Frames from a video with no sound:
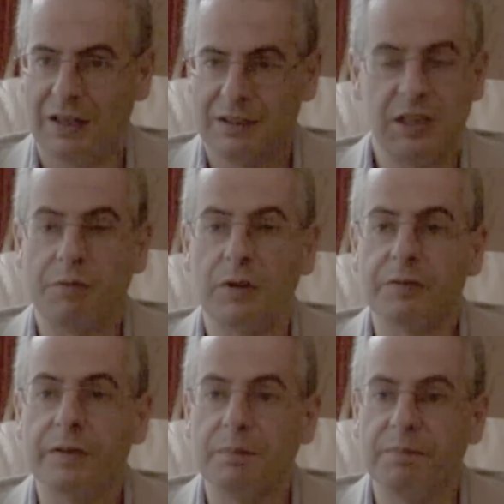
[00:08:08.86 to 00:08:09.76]
several
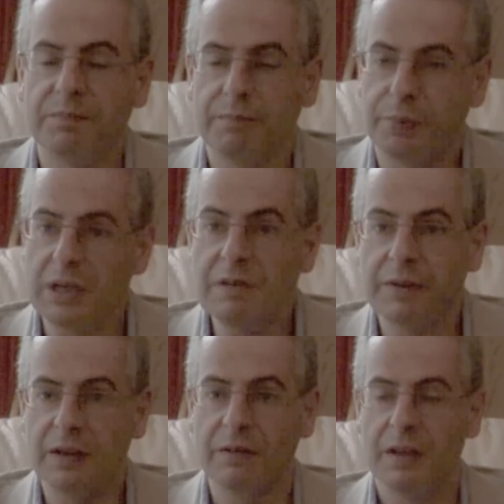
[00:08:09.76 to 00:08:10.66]
of them, but
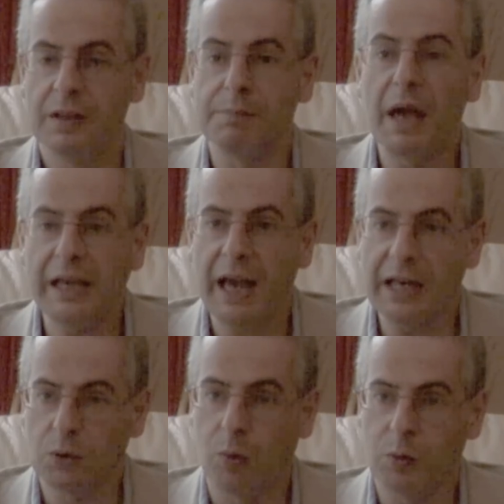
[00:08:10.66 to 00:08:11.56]
even the main
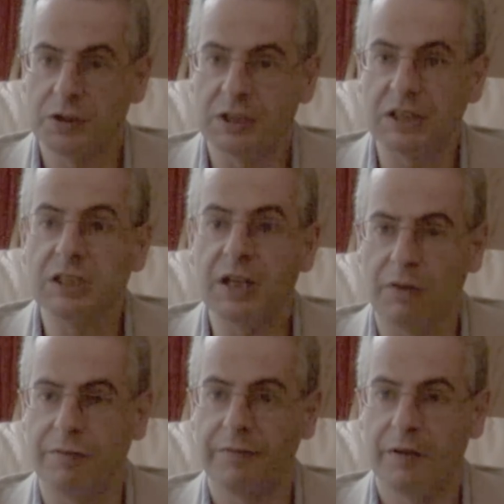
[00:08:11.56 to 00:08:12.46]
headquarters
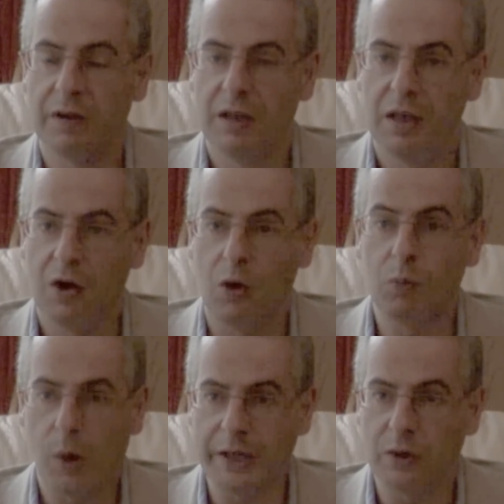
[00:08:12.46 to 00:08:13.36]
itself
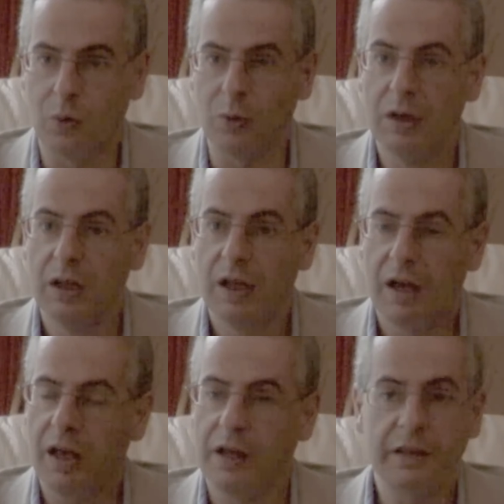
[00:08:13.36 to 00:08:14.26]
on Whitehall,
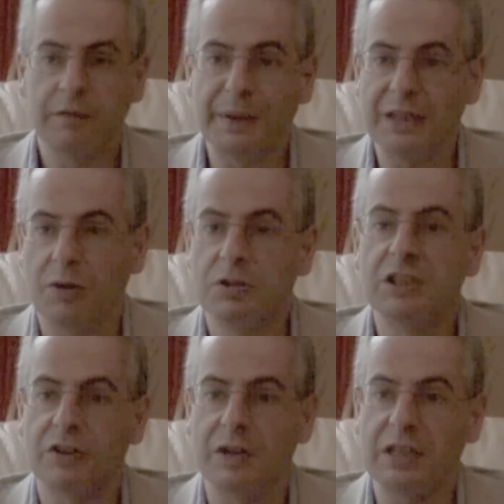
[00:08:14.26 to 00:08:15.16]
there have been
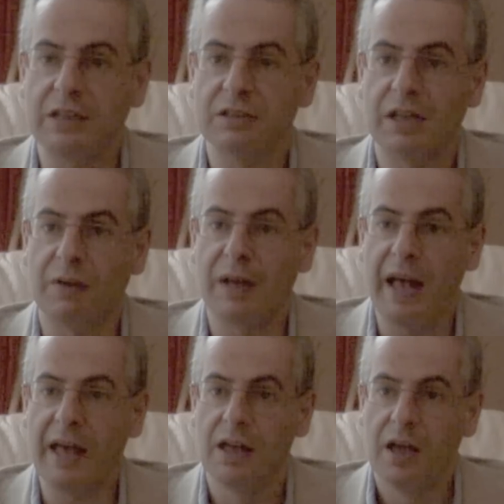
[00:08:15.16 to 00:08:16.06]
ghost sightings down
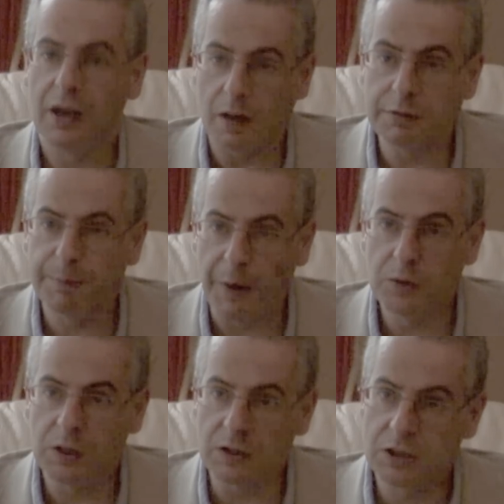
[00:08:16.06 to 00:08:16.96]
there. And I've
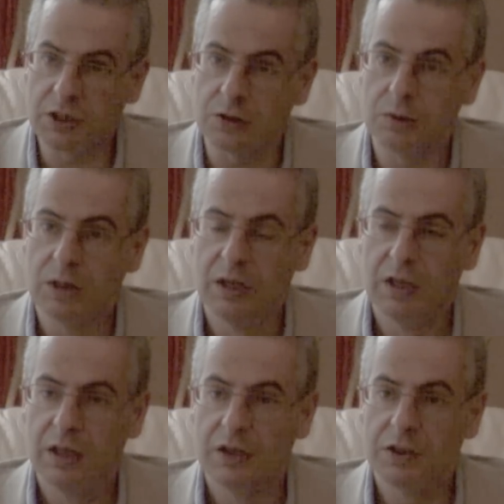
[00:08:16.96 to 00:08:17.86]
spoken to
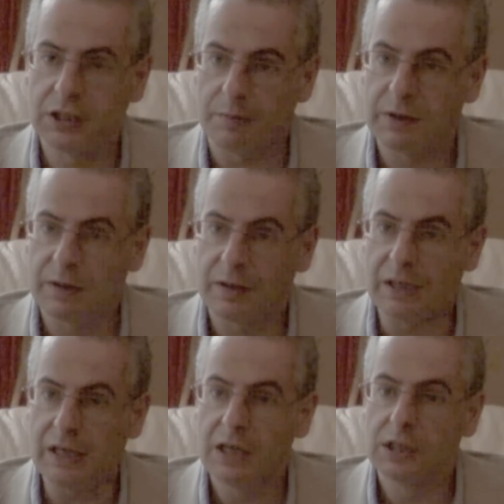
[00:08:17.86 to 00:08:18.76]
some of
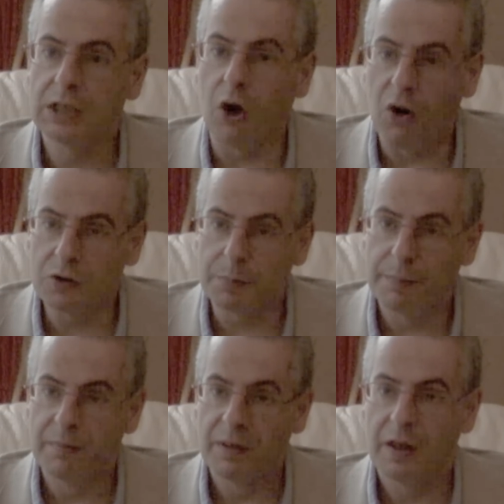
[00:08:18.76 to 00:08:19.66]
the guard
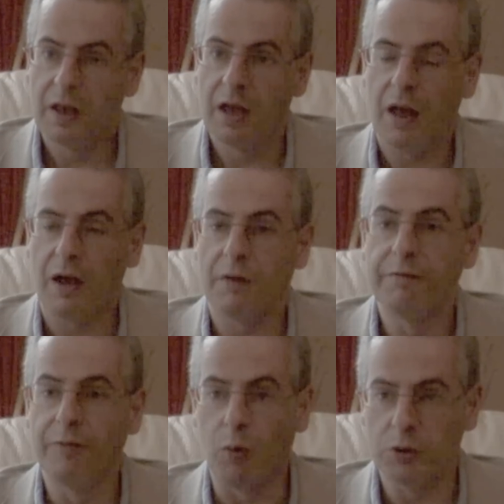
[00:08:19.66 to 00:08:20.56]

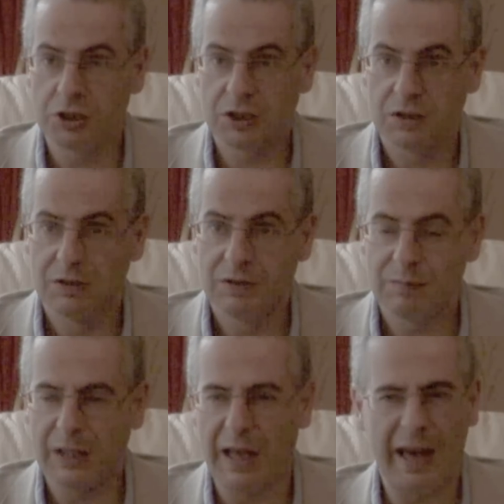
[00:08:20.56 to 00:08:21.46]
force
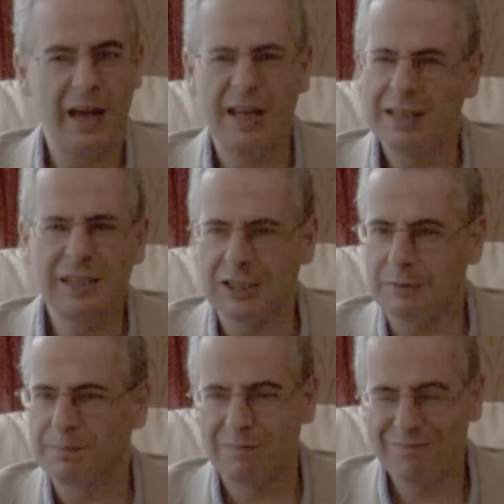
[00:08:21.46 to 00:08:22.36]
there. These are